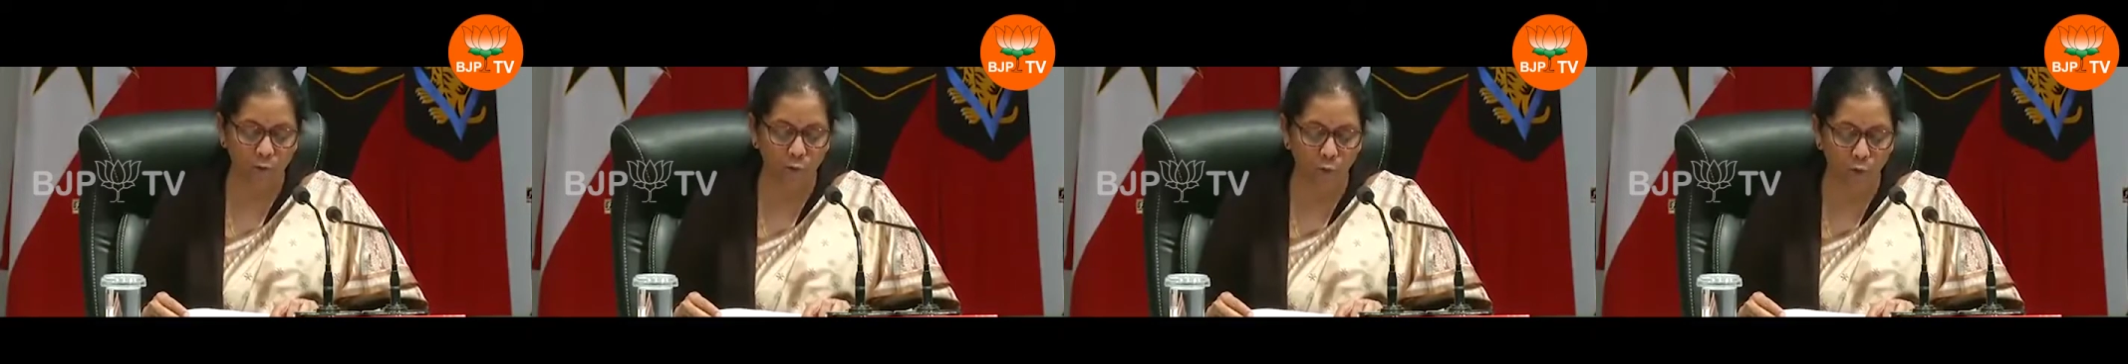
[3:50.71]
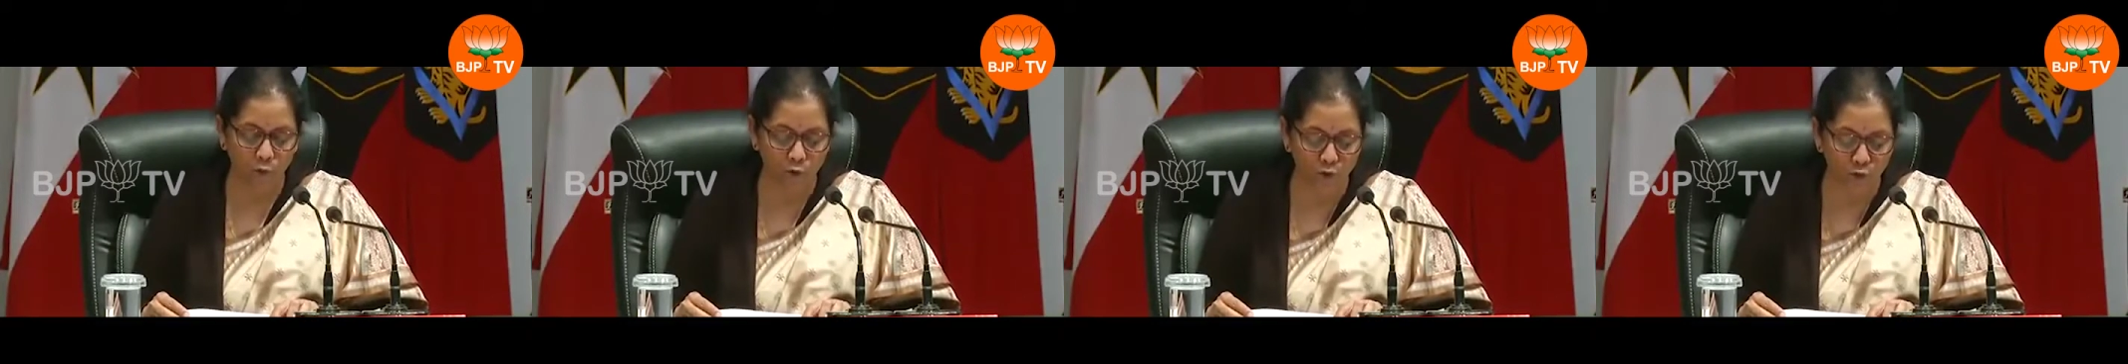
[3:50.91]

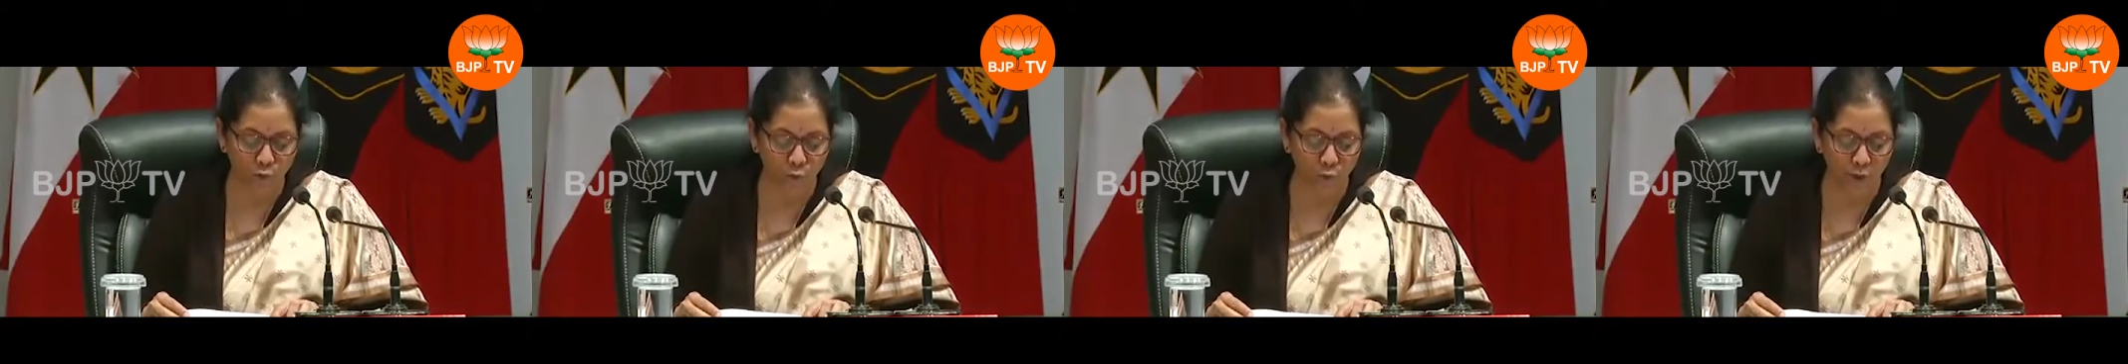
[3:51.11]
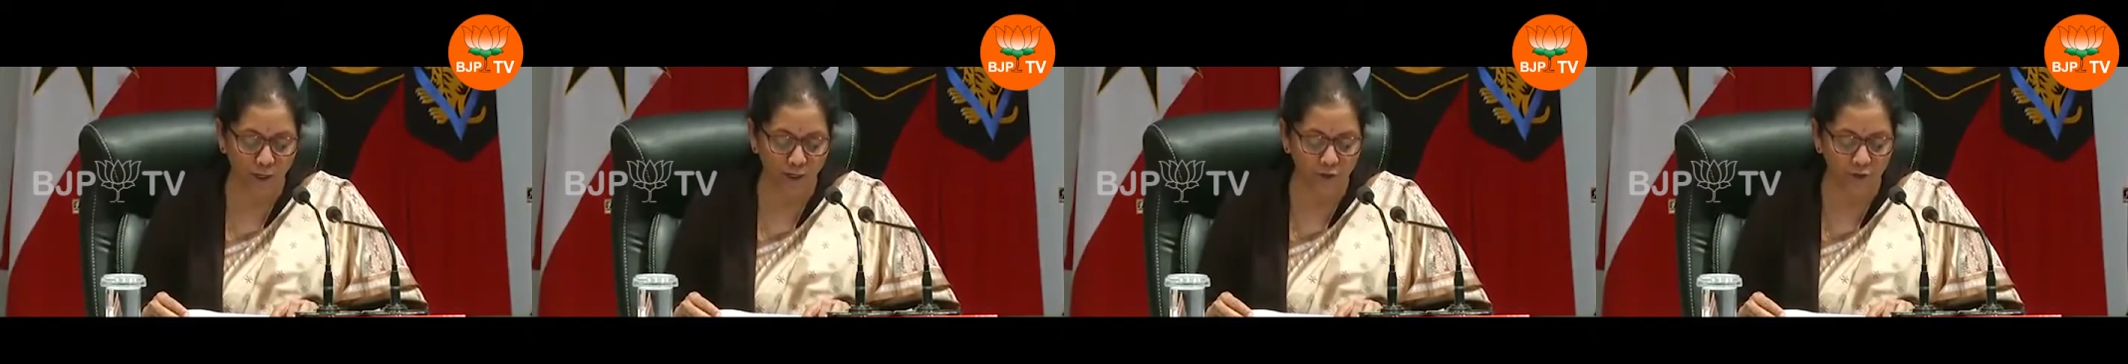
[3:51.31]

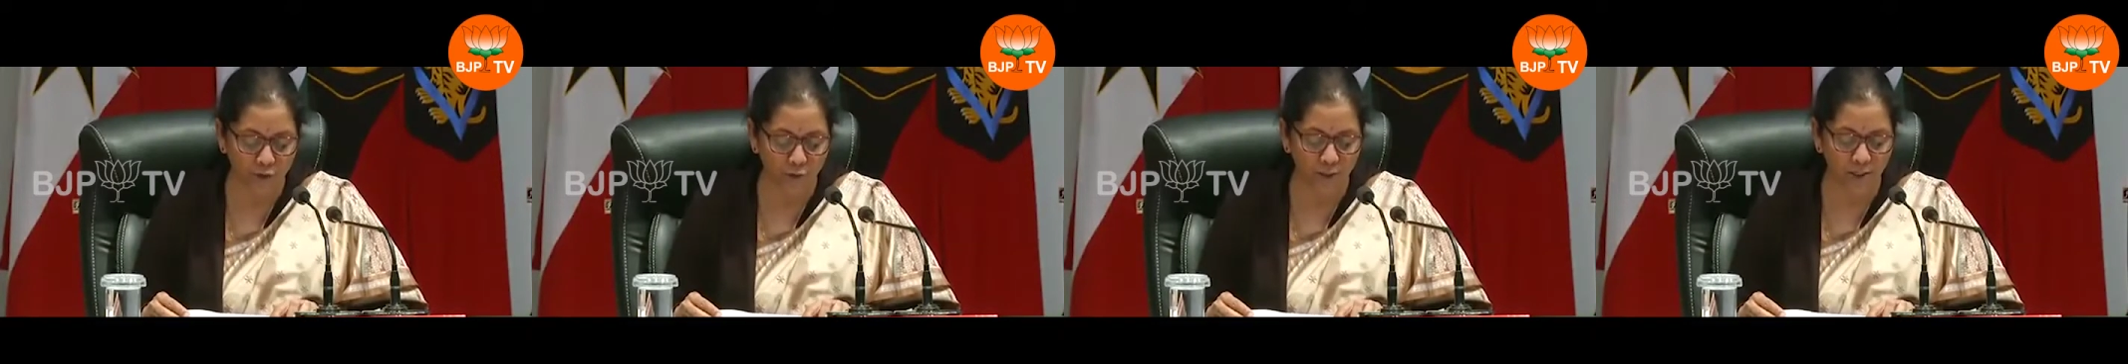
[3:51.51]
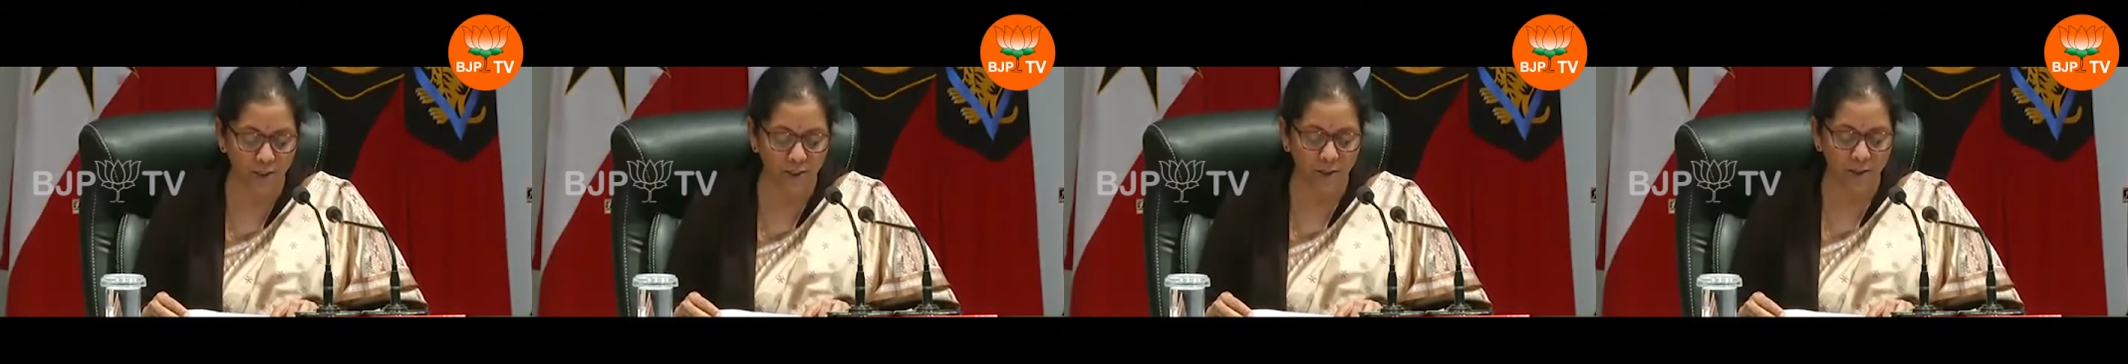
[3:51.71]
forceful
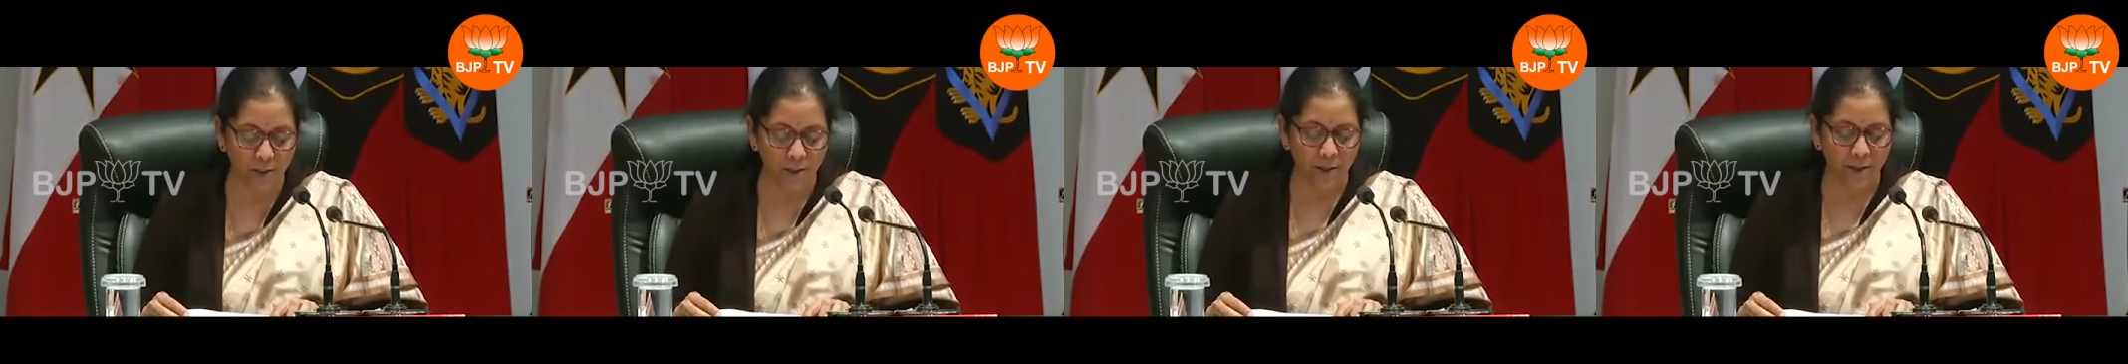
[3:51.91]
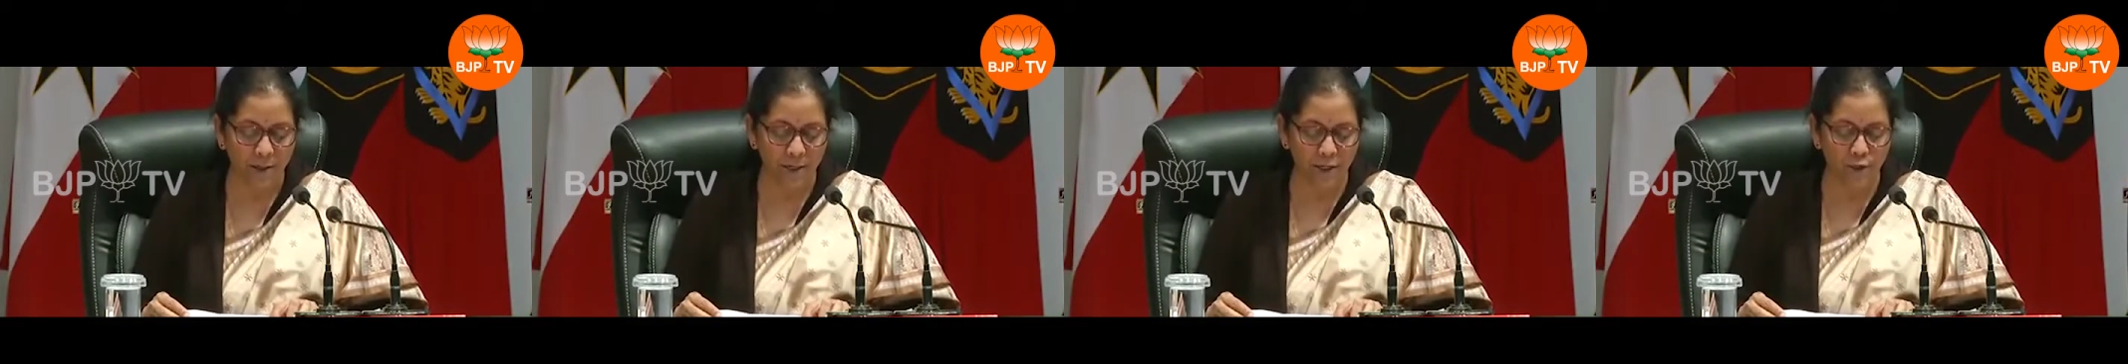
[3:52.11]
entry
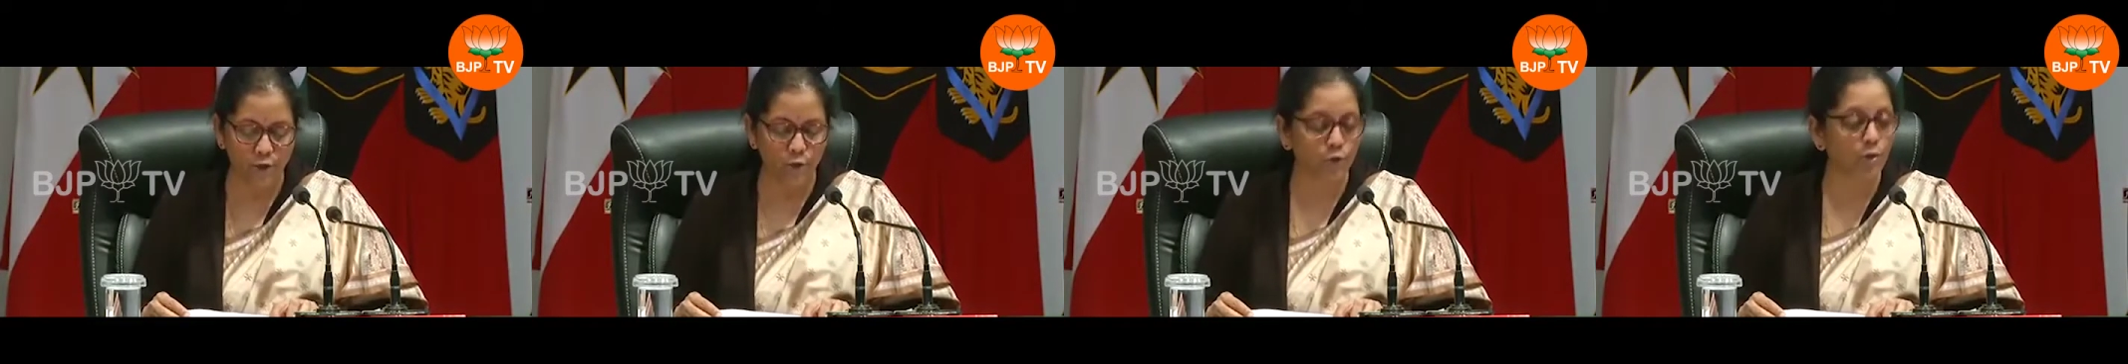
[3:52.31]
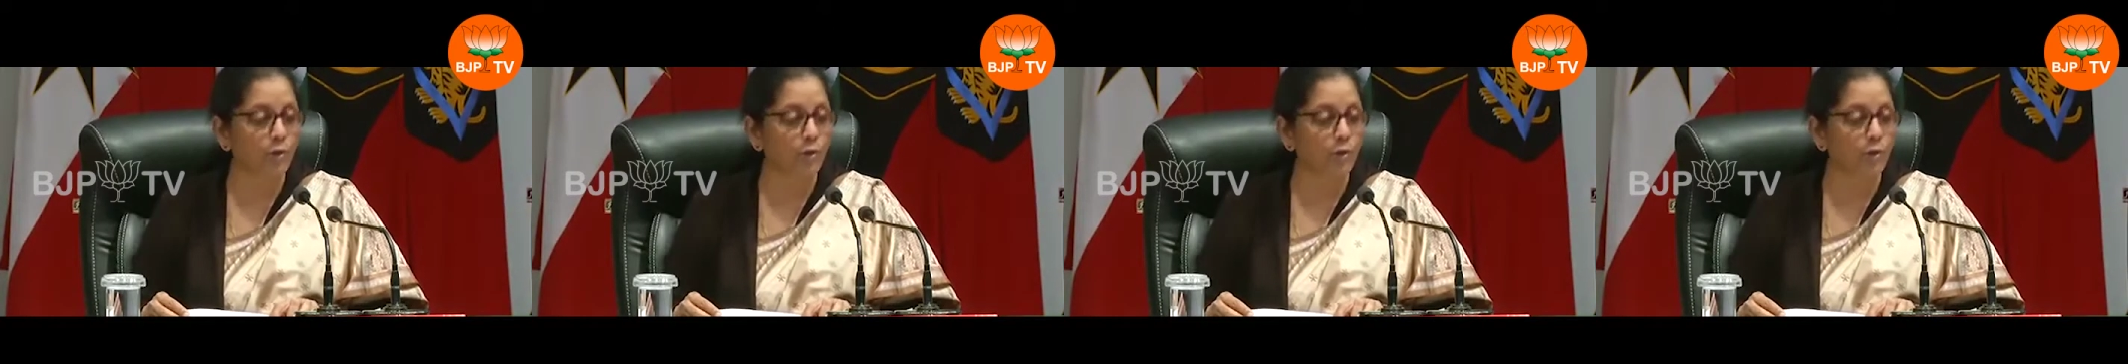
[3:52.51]
into